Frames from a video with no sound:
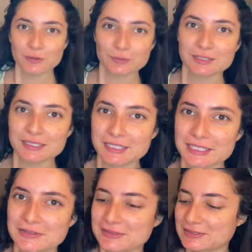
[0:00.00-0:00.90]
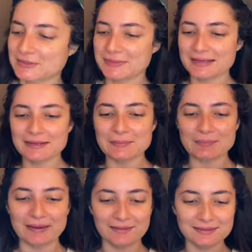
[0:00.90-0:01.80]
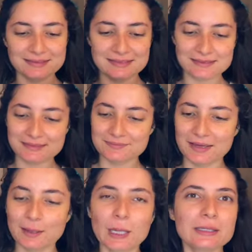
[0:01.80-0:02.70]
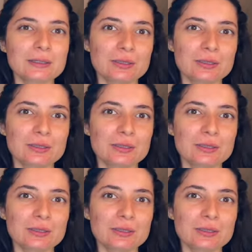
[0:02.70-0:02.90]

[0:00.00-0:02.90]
a really cute little makeup bag. It's this, I got it on